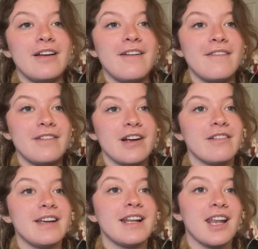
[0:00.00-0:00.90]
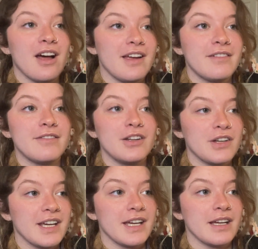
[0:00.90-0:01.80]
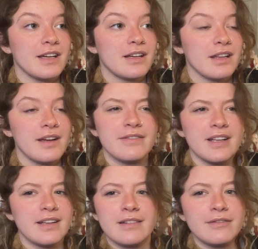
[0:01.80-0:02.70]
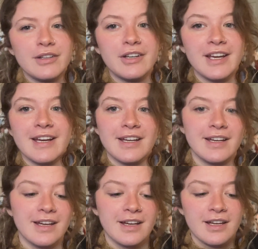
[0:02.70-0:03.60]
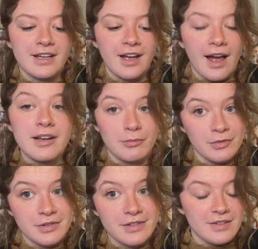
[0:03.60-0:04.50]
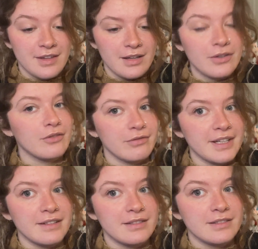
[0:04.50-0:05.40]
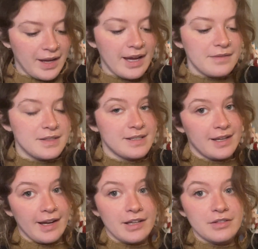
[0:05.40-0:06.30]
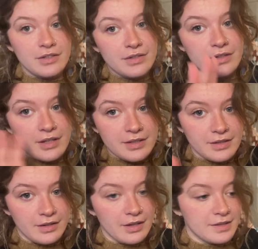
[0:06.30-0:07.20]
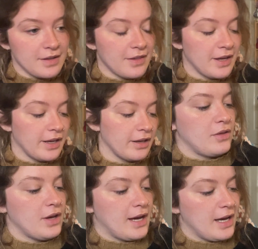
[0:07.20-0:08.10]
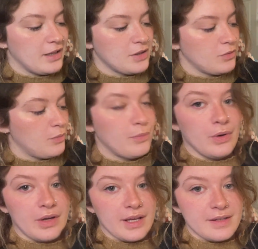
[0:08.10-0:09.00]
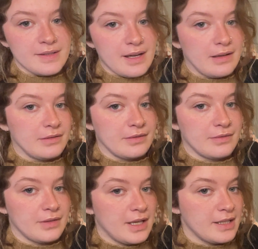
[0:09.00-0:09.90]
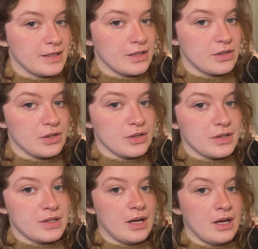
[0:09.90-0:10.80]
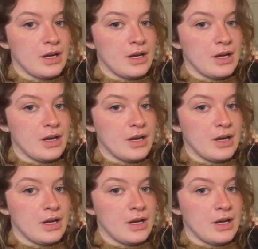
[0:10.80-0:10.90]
very lifelike looking animals, so they look real. I have to say, just as a thing, the actual book itself is just